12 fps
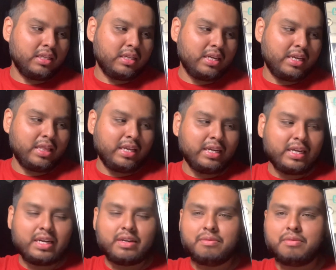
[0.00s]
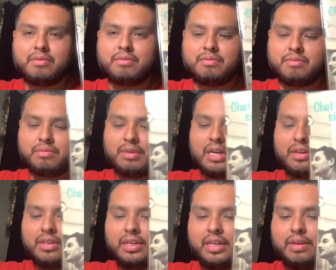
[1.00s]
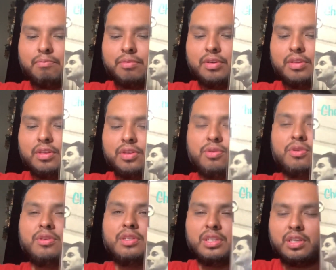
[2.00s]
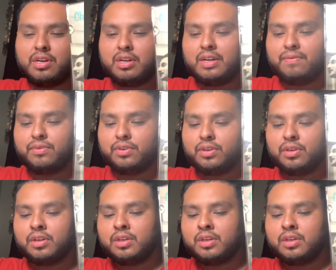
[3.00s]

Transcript: I like how they put The Thrill Is Gone after